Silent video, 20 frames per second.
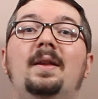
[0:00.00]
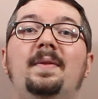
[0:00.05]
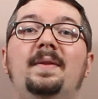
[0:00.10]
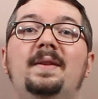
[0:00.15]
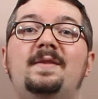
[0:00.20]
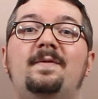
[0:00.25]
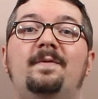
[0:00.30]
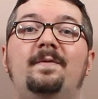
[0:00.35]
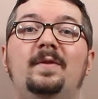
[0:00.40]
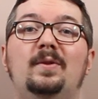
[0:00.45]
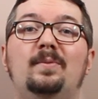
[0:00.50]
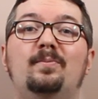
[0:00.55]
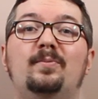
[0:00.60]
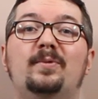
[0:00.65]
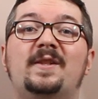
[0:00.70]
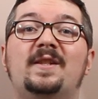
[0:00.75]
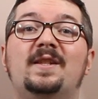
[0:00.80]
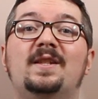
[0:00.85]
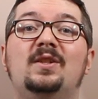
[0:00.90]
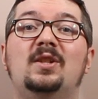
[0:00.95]
This film
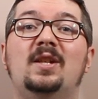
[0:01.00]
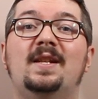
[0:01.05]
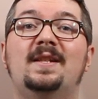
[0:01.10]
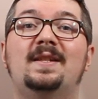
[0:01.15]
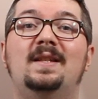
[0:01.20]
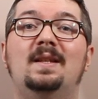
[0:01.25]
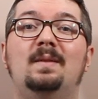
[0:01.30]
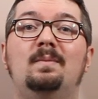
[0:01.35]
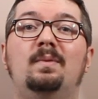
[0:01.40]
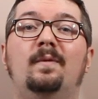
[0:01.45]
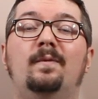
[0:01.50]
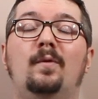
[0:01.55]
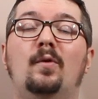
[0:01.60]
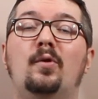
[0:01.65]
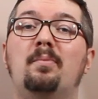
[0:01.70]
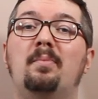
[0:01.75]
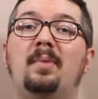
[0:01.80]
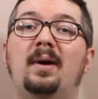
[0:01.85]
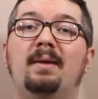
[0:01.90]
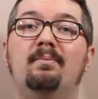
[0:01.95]
was suggested
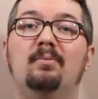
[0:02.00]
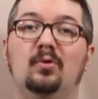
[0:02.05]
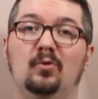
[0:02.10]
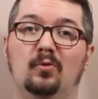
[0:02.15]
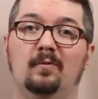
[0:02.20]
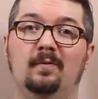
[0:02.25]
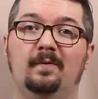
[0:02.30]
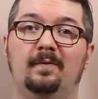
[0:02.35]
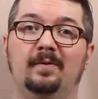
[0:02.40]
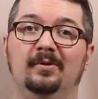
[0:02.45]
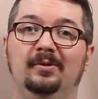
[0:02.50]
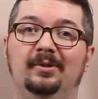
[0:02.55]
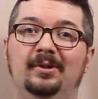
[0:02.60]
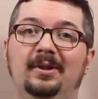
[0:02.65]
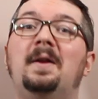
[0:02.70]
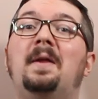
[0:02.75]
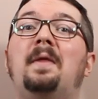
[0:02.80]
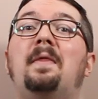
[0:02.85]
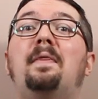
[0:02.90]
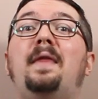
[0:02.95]
before my move.
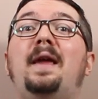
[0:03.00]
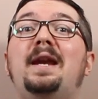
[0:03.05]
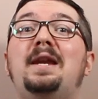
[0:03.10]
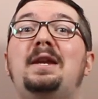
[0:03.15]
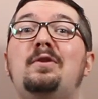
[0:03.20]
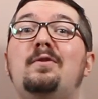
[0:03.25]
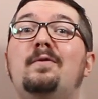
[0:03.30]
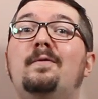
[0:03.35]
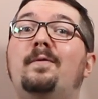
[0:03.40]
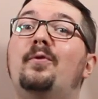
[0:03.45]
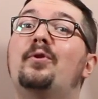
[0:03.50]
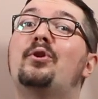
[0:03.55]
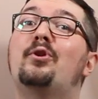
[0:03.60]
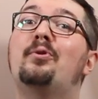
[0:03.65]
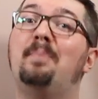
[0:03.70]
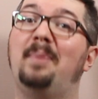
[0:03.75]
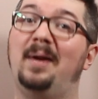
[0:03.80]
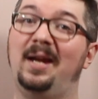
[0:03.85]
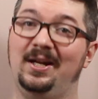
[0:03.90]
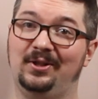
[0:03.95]
Thank you for your
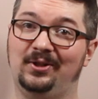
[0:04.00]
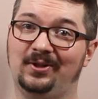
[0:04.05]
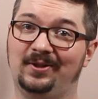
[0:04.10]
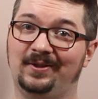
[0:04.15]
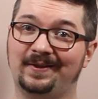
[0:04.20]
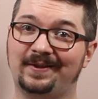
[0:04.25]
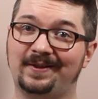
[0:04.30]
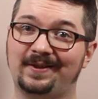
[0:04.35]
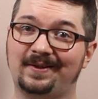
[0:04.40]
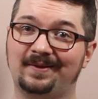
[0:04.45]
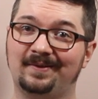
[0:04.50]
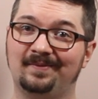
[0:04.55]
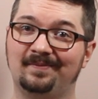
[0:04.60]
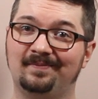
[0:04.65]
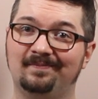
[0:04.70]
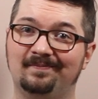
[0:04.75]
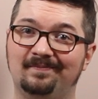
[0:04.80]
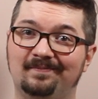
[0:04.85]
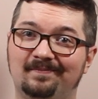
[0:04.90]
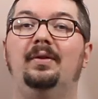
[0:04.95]
patience.
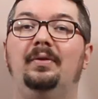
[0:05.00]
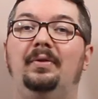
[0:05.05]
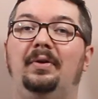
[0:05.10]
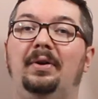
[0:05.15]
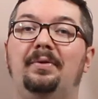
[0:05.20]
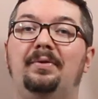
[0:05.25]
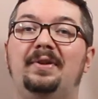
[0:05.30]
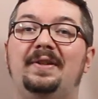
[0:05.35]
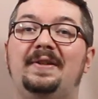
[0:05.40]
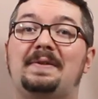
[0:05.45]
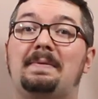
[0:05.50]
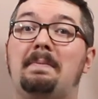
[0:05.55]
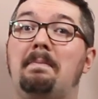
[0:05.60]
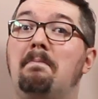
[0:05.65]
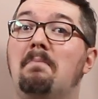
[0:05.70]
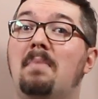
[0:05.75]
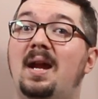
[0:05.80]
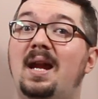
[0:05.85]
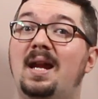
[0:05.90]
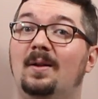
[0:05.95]
There is
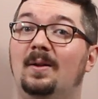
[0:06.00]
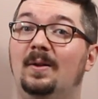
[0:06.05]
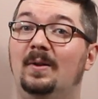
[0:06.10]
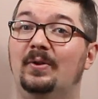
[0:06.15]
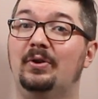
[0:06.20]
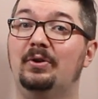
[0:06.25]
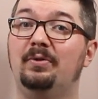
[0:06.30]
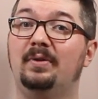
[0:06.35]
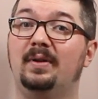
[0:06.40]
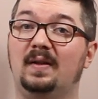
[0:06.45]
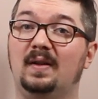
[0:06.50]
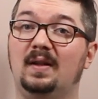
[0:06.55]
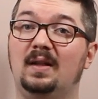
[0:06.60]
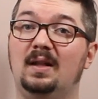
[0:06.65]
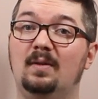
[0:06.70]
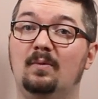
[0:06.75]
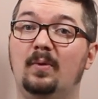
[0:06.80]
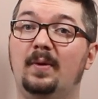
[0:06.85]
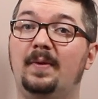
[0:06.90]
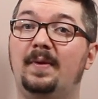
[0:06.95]
male
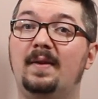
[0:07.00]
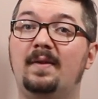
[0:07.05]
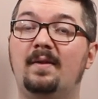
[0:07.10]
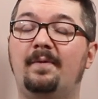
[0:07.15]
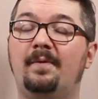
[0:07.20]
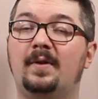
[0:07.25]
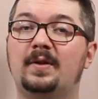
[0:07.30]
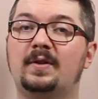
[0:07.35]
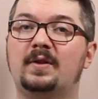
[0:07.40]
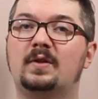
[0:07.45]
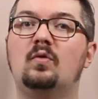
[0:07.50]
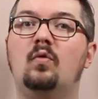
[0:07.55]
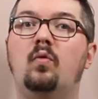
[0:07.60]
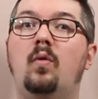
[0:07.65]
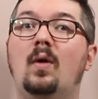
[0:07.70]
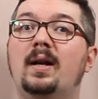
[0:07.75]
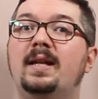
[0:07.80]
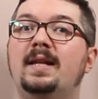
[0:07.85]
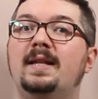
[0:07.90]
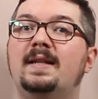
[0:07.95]
nudity within the first
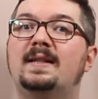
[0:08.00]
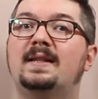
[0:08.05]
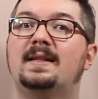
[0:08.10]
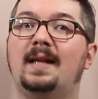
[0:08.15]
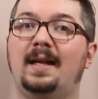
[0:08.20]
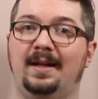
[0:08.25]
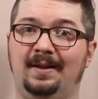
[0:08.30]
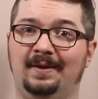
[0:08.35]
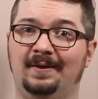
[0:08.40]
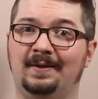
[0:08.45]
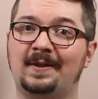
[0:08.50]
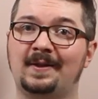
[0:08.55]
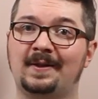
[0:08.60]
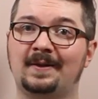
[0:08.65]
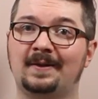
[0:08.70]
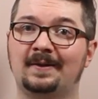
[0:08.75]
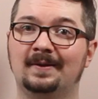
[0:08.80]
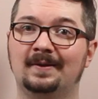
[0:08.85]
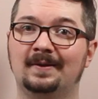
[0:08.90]
20 seconds.